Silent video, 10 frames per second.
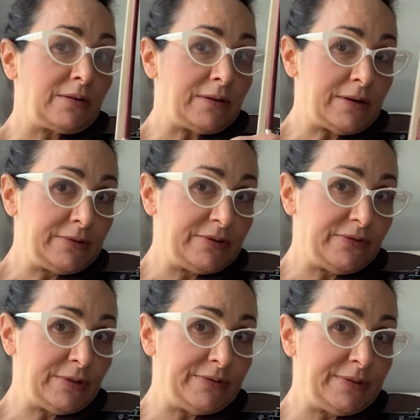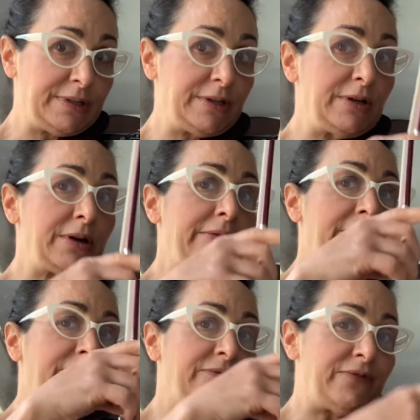Close first finger,
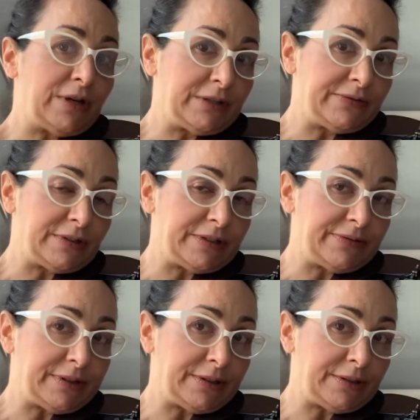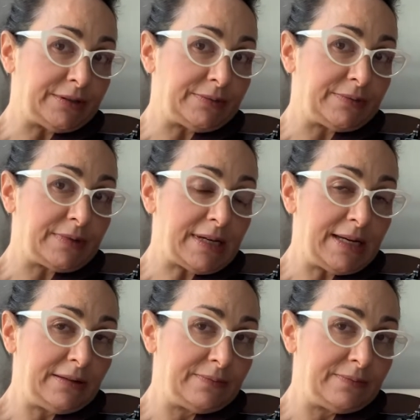then far first finger. Okay?